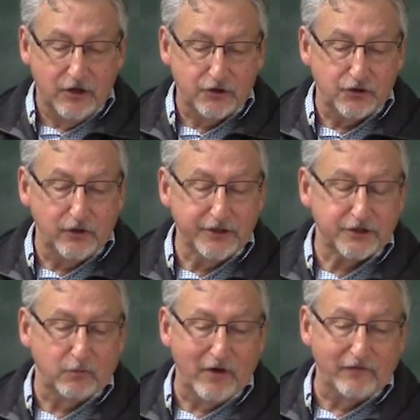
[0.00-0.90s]
Surely
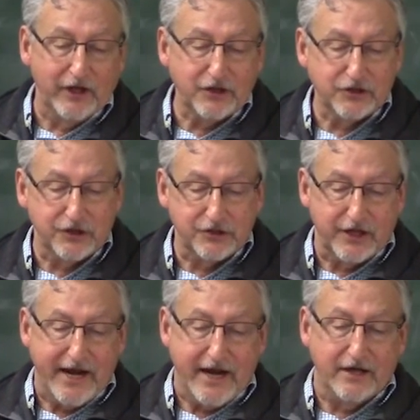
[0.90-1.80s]
some revelation is
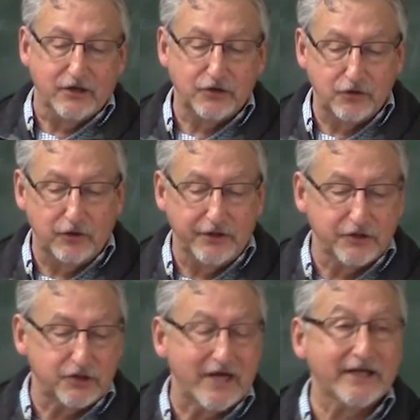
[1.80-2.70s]
at hand. Surely
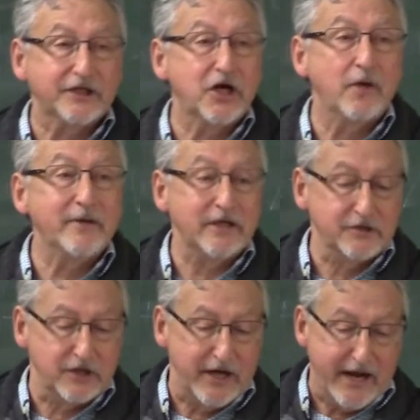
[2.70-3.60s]
the second coming
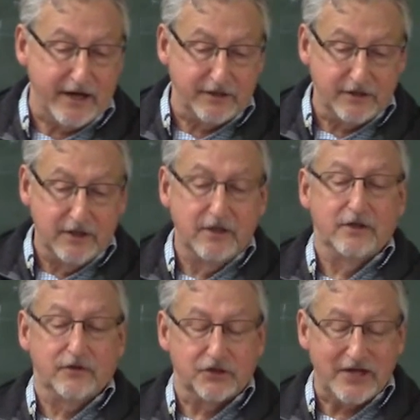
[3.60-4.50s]
is at hand.
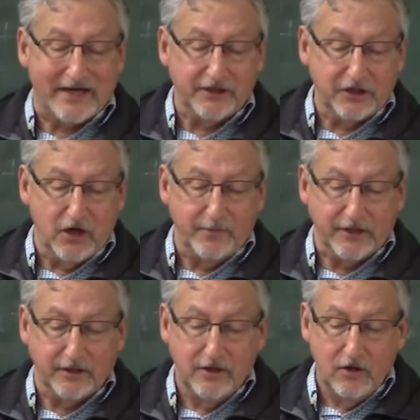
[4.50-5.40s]
The second coming.